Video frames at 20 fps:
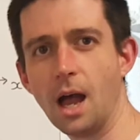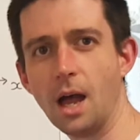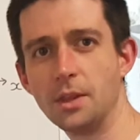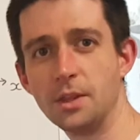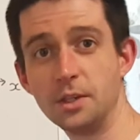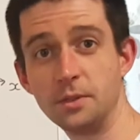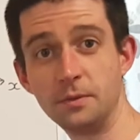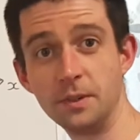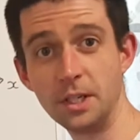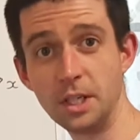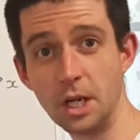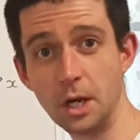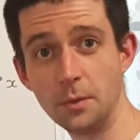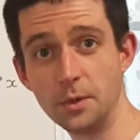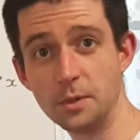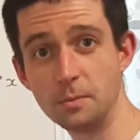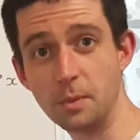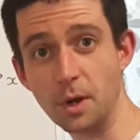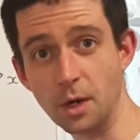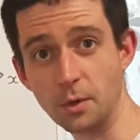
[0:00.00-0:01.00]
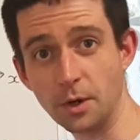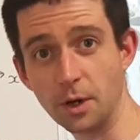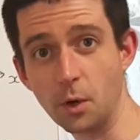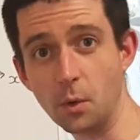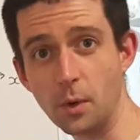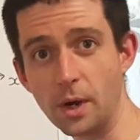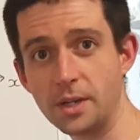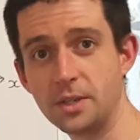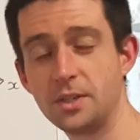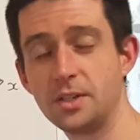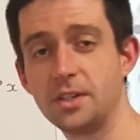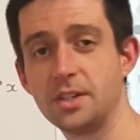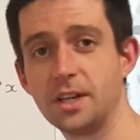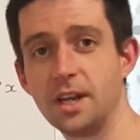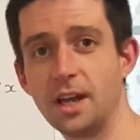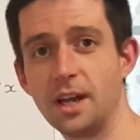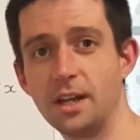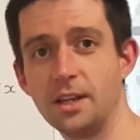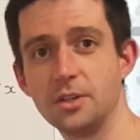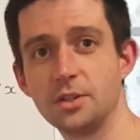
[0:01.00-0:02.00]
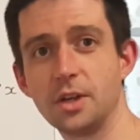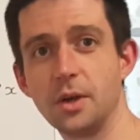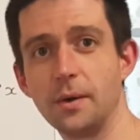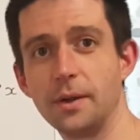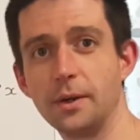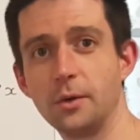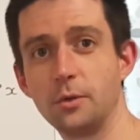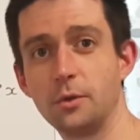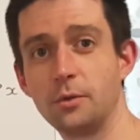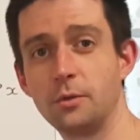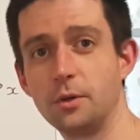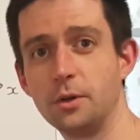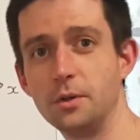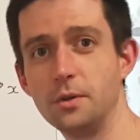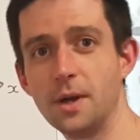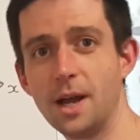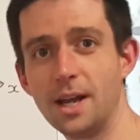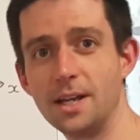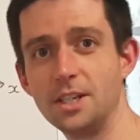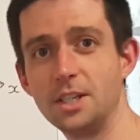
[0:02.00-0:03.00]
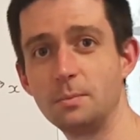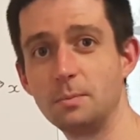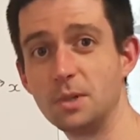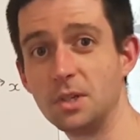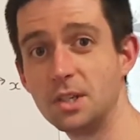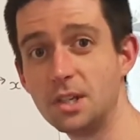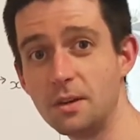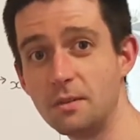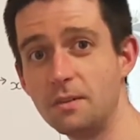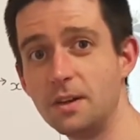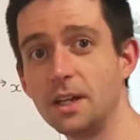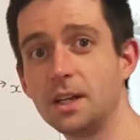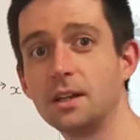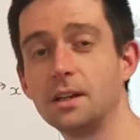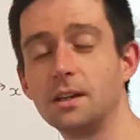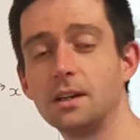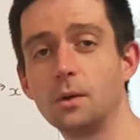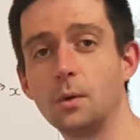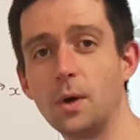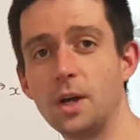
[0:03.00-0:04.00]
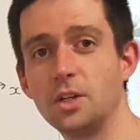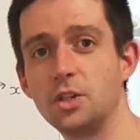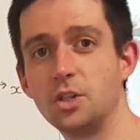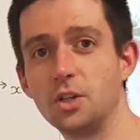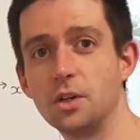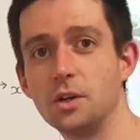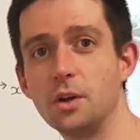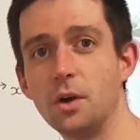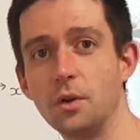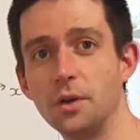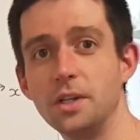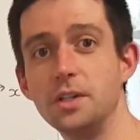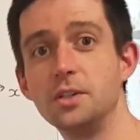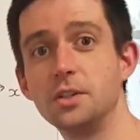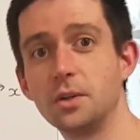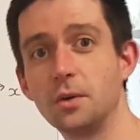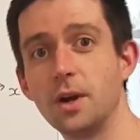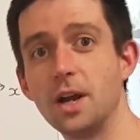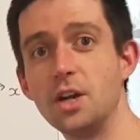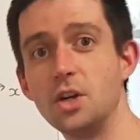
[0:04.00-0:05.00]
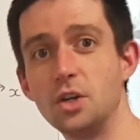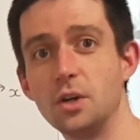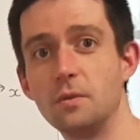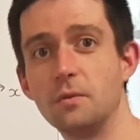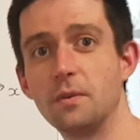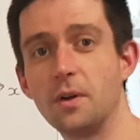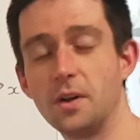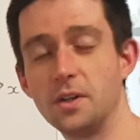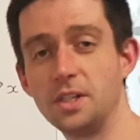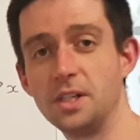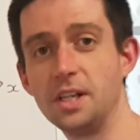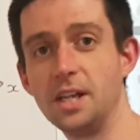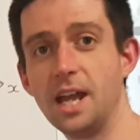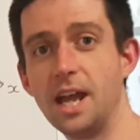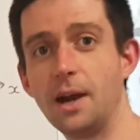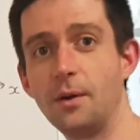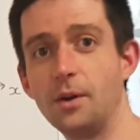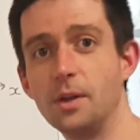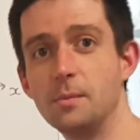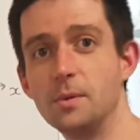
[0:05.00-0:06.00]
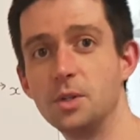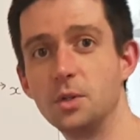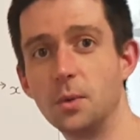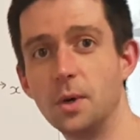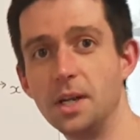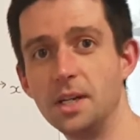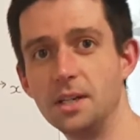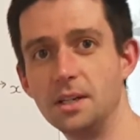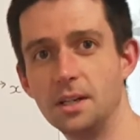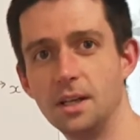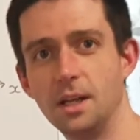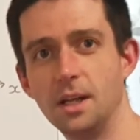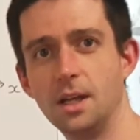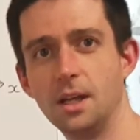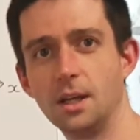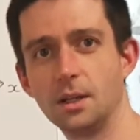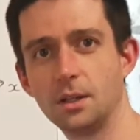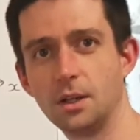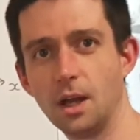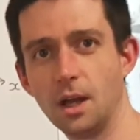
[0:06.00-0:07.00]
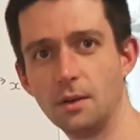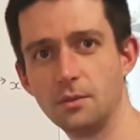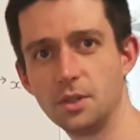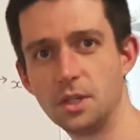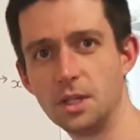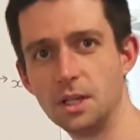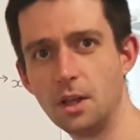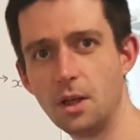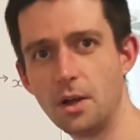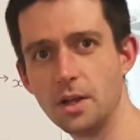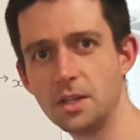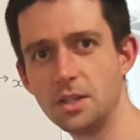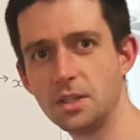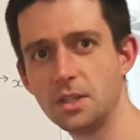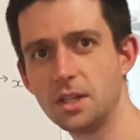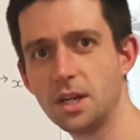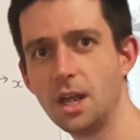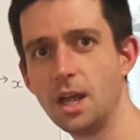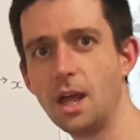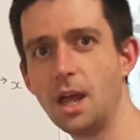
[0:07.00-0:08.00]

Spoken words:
This video is by request. It's going through a specific question on integration, finding the area between curves and lines.